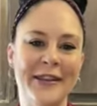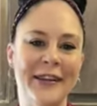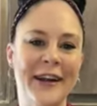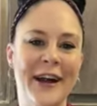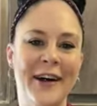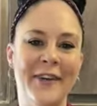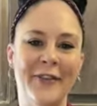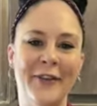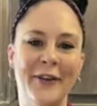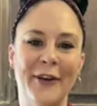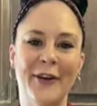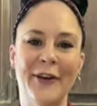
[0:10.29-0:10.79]

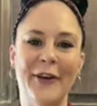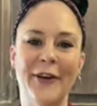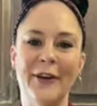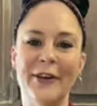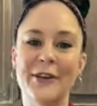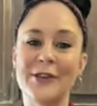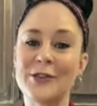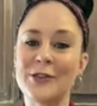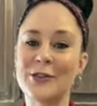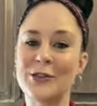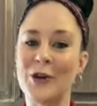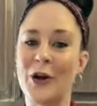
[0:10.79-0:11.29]
cover
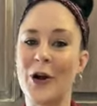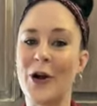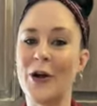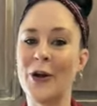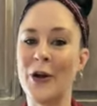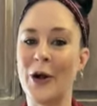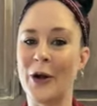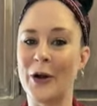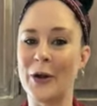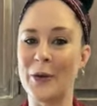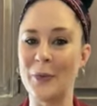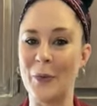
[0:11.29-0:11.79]
Strong
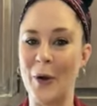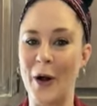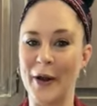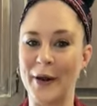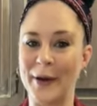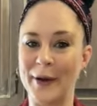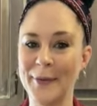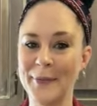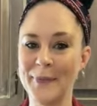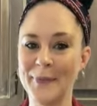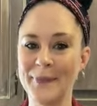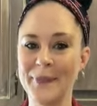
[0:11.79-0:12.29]
Kangen Water,